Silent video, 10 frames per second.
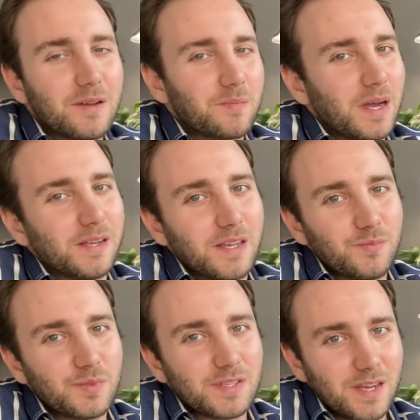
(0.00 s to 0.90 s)
My
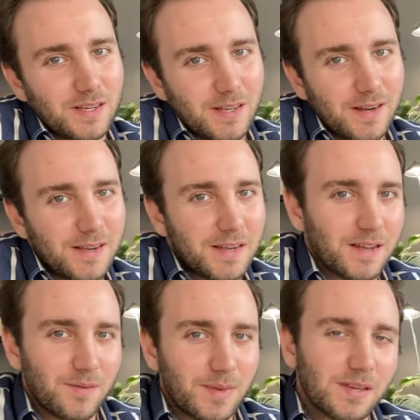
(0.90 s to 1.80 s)
name is Sardar and
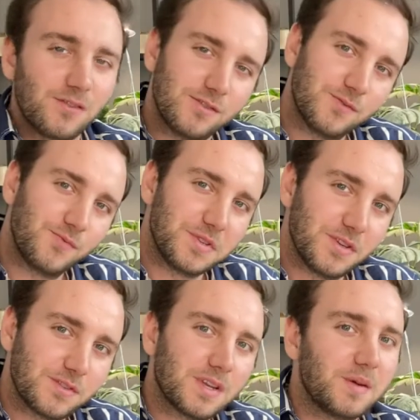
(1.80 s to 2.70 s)
I make YouTube
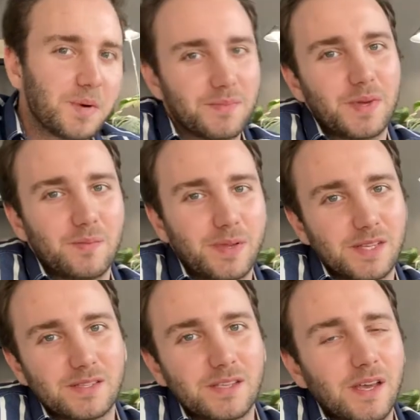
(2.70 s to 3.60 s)
videos about my
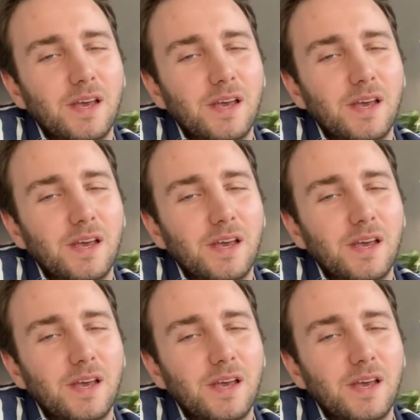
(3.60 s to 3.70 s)
plants.